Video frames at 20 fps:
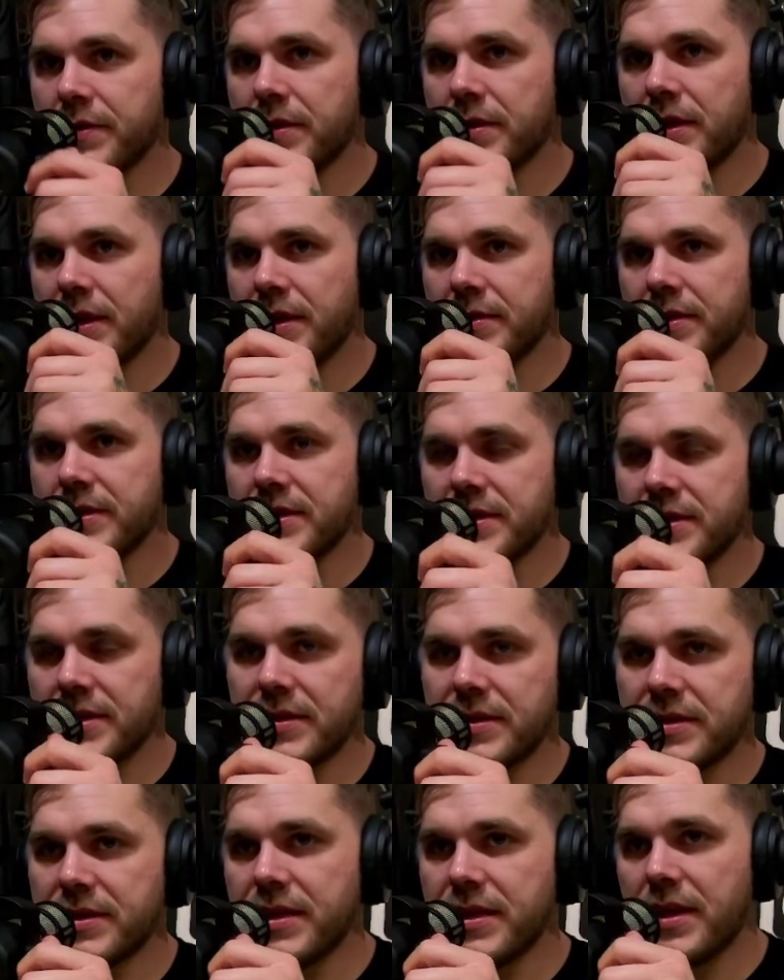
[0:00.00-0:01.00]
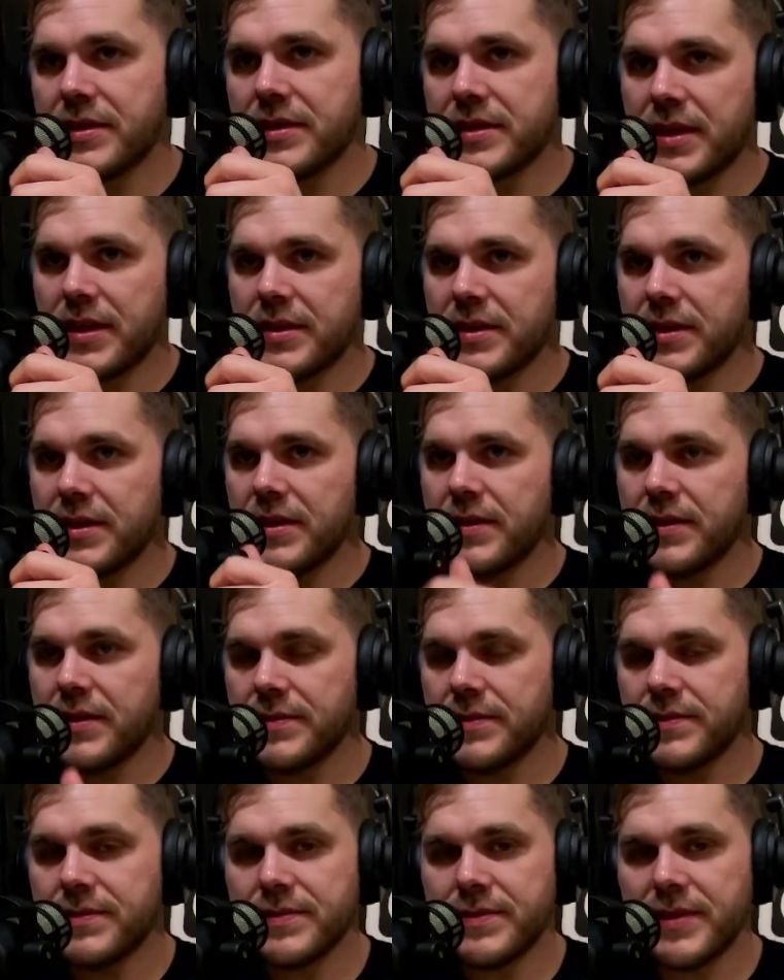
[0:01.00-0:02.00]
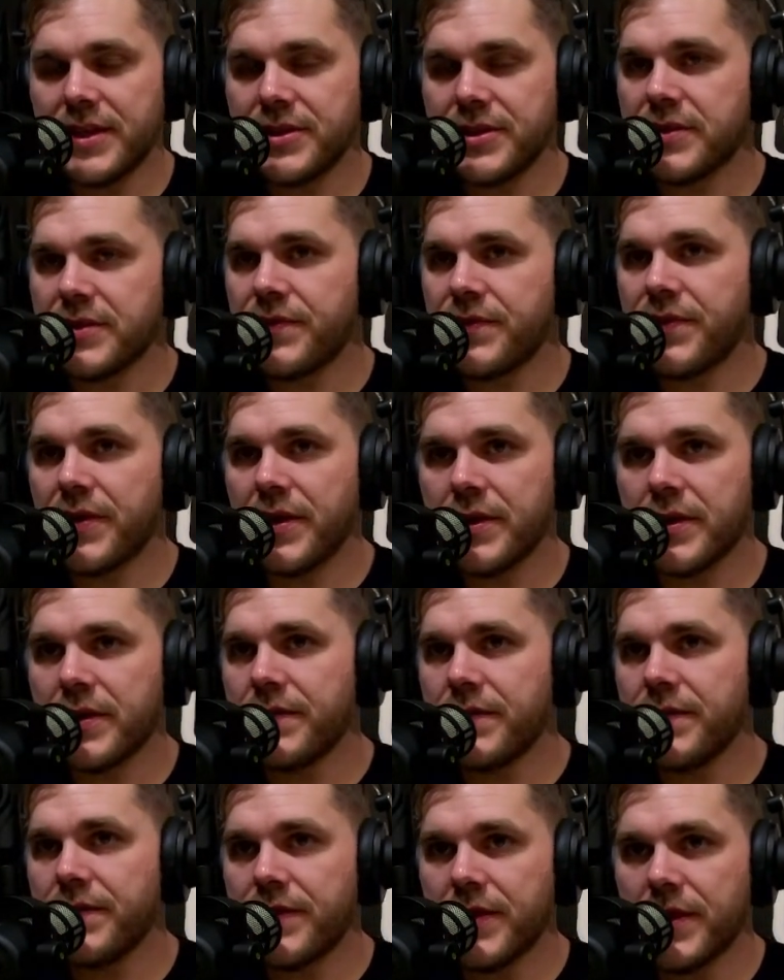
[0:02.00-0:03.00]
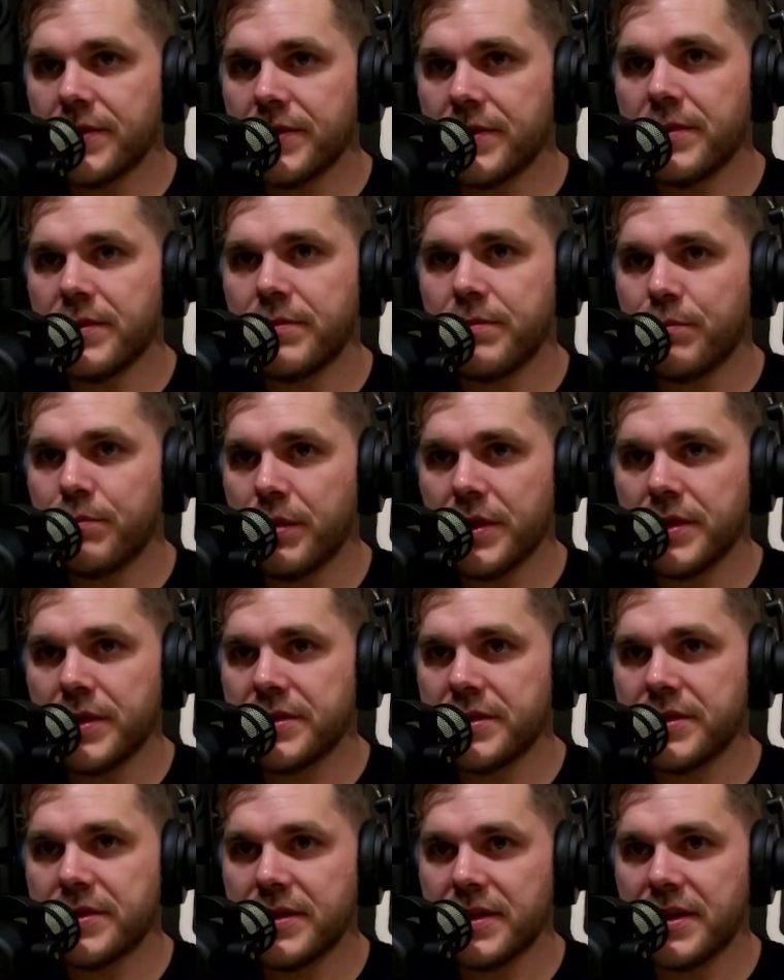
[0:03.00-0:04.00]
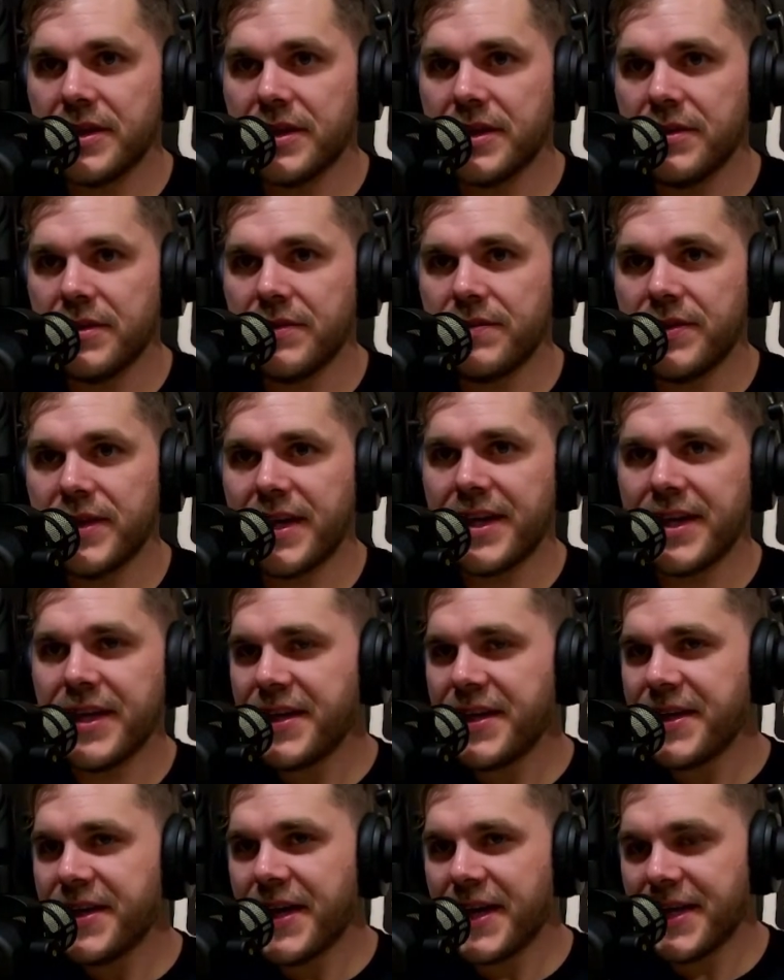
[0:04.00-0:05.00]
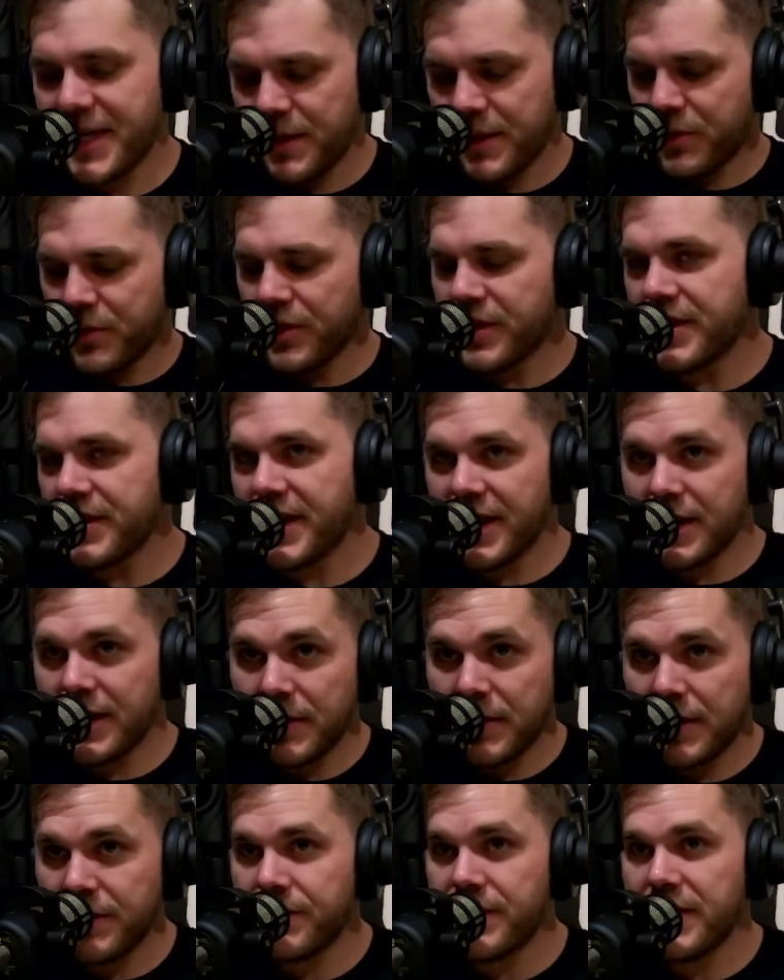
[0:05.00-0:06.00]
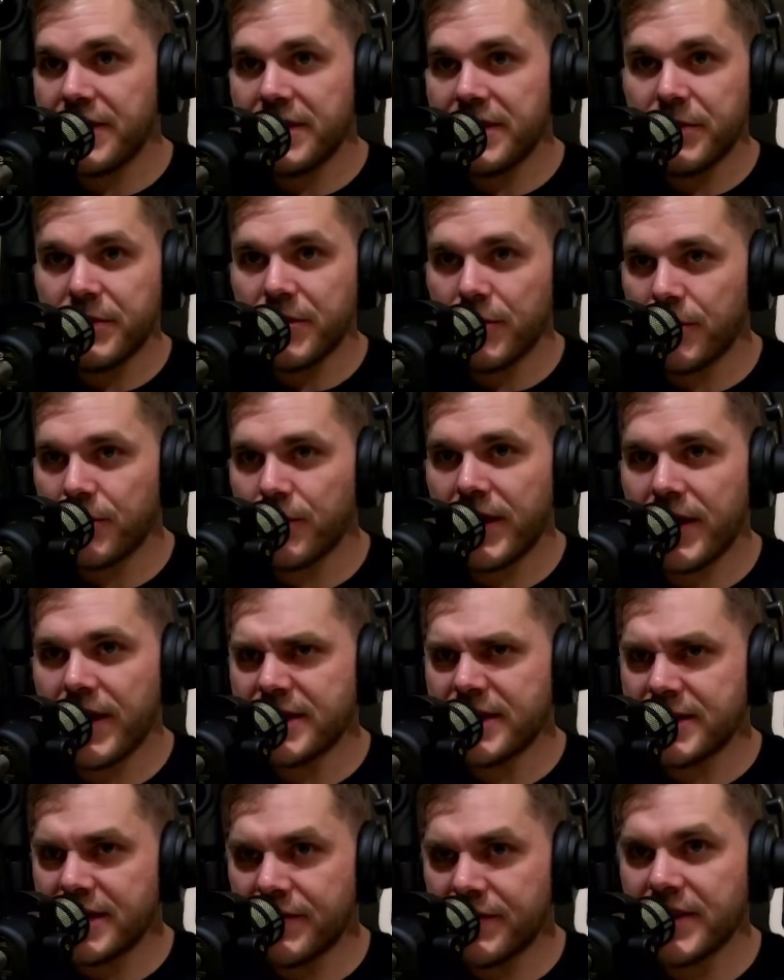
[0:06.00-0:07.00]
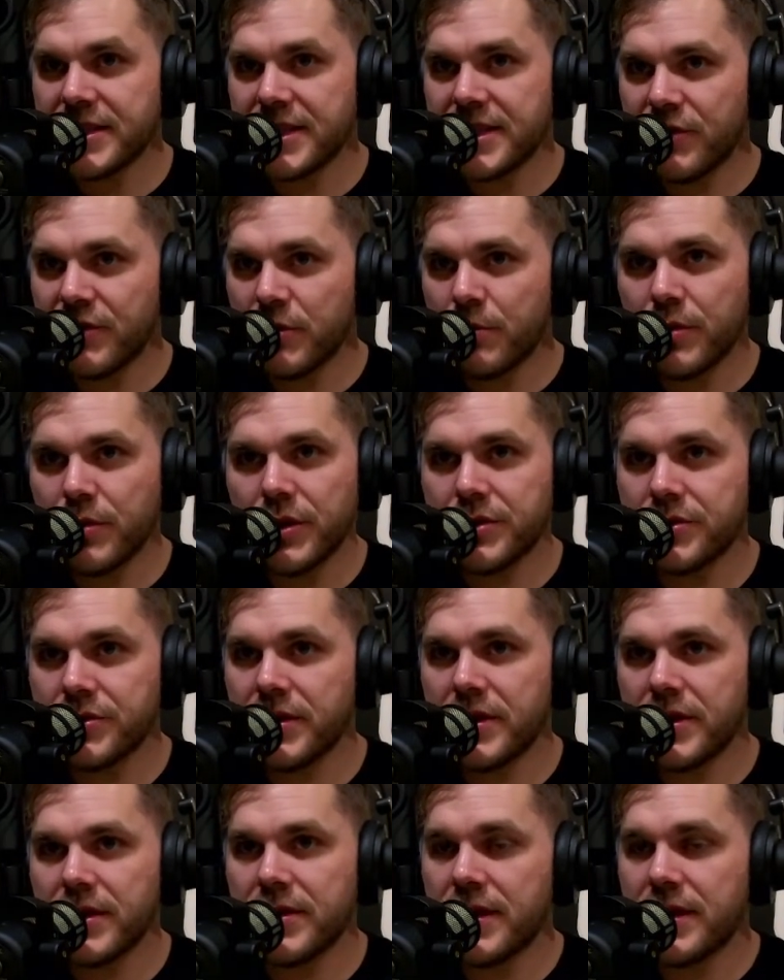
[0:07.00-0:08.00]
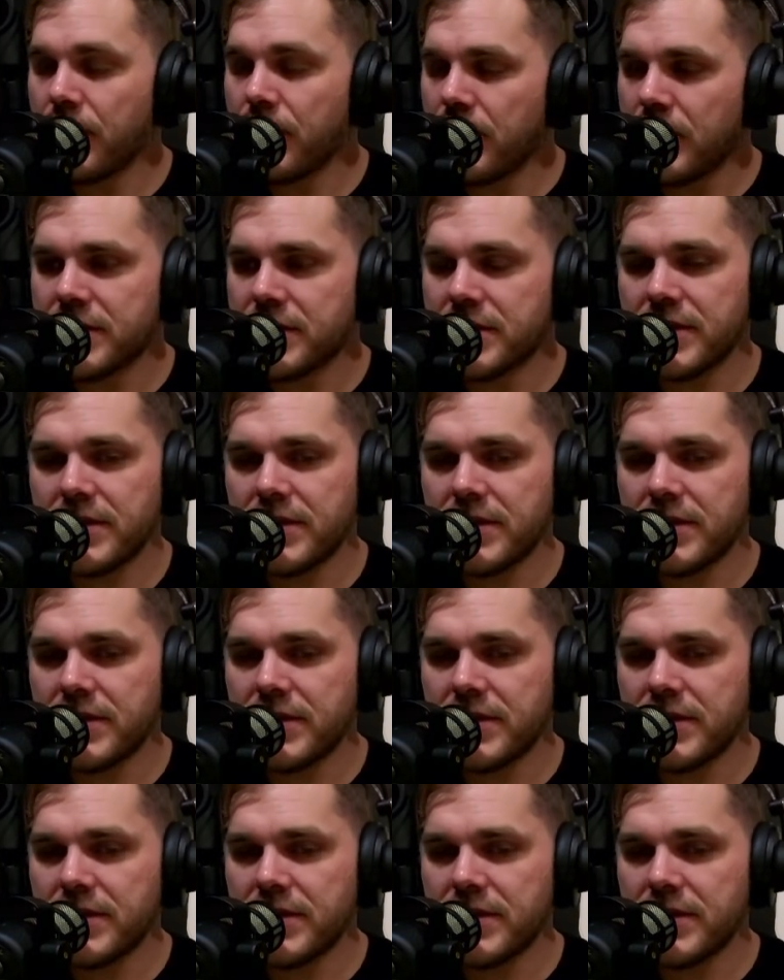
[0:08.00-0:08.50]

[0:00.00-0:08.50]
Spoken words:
I was out there and I just fucking felt it bust and give. And I kept looking down at my feet in the middle of the round to see if I was leaving a blood trail, and I wasn't.